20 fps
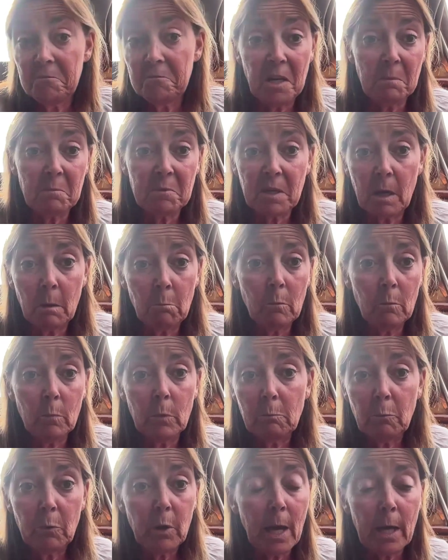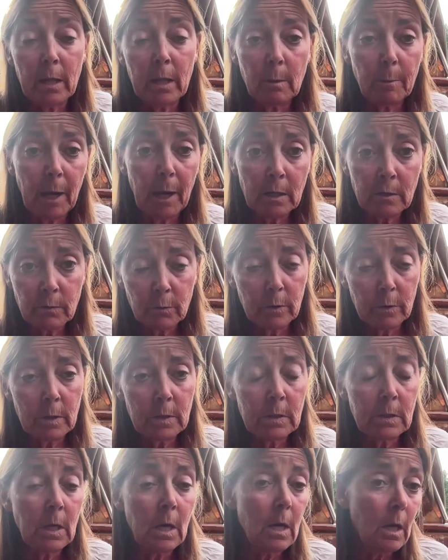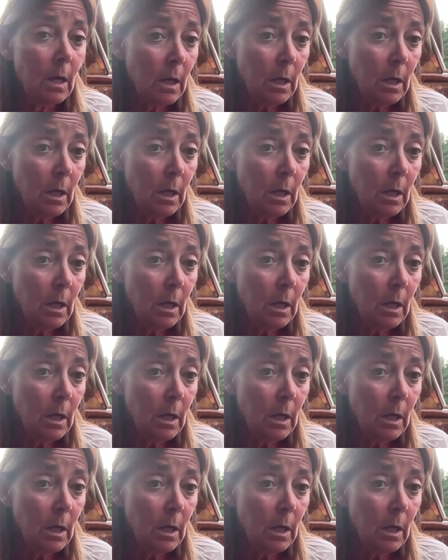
same. We add the banks for this.